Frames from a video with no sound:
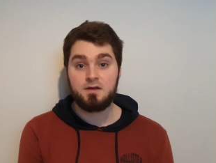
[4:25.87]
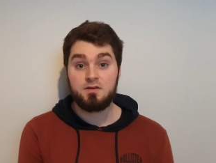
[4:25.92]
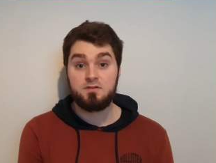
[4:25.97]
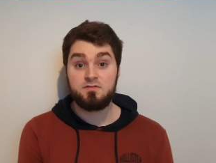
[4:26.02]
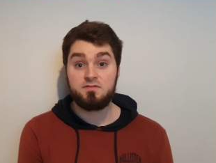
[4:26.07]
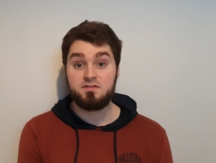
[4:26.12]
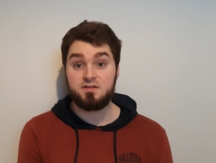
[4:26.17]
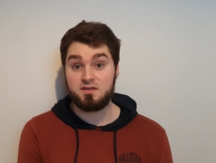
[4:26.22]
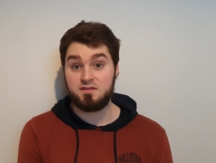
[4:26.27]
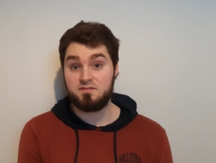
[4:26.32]

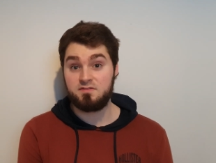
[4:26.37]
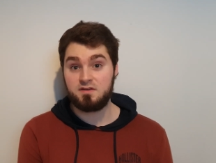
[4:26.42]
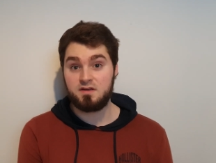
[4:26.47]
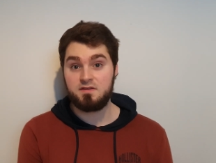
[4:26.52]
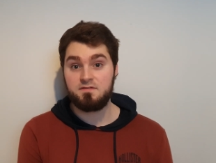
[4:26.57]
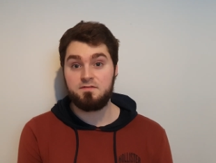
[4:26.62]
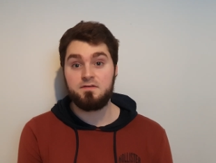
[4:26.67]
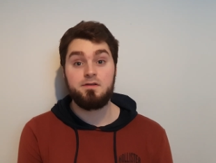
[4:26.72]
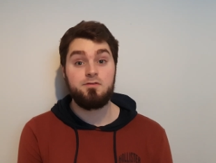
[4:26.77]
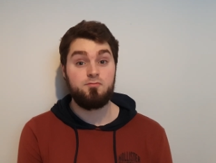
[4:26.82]
Stay
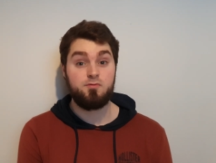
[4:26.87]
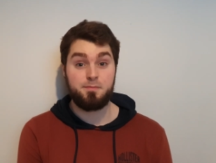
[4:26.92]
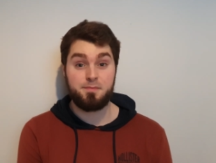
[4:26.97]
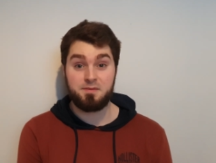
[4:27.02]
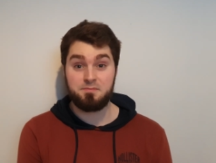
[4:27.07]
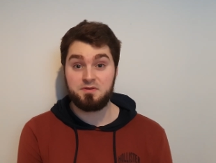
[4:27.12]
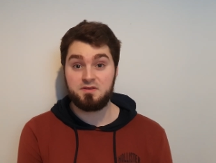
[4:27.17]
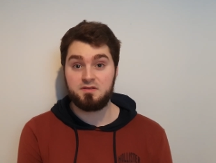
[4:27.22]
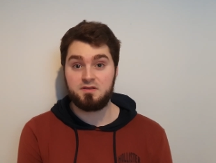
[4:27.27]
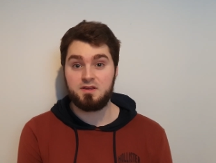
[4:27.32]
safe and
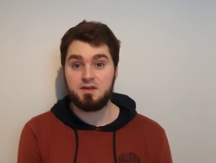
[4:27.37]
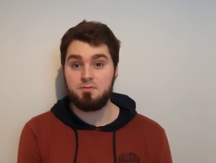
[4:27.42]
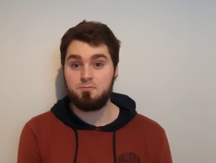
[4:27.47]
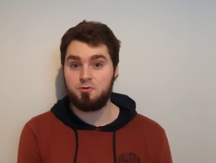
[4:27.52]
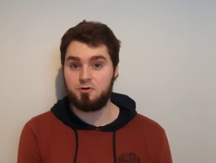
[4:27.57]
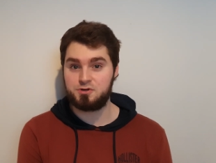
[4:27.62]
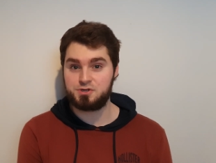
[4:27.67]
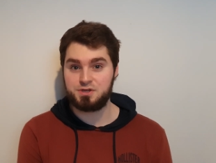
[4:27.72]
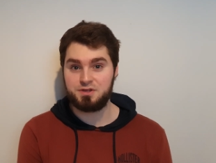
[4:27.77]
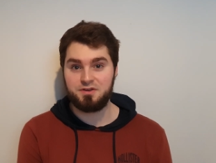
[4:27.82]
remember to keep
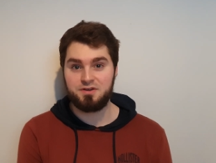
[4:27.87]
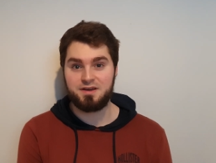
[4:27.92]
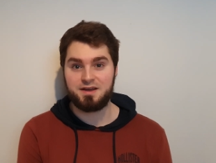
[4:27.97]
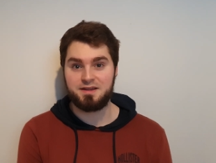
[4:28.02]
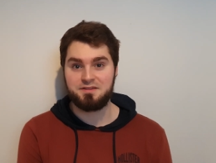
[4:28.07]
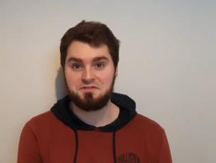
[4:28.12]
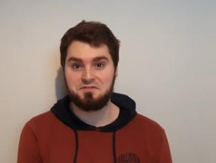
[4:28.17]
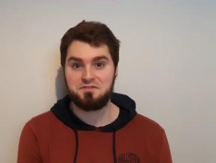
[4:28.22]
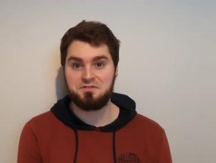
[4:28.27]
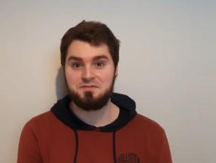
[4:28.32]
washing your
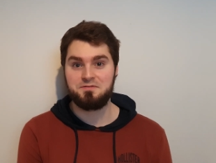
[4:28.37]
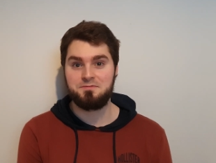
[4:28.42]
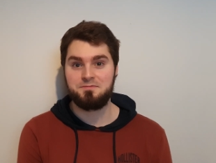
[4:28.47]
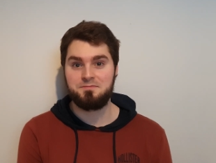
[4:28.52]
hands.